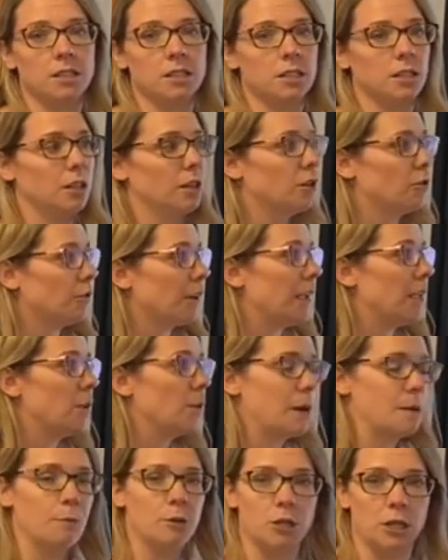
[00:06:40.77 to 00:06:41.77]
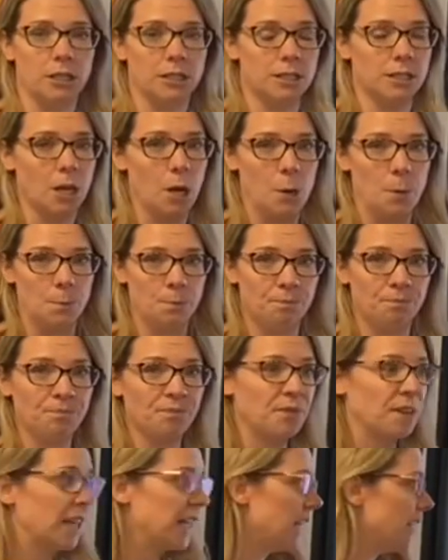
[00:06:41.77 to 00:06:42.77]
to create your images. So
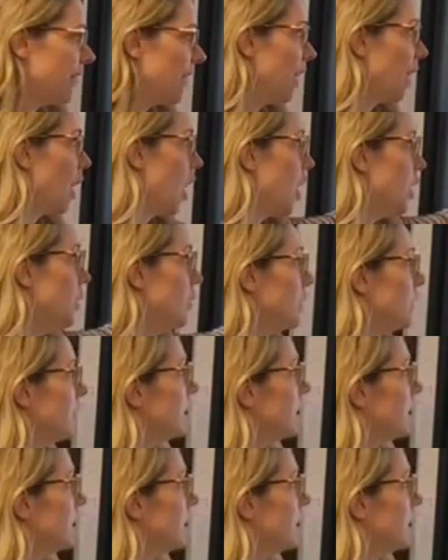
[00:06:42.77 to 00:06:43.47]
give it a go.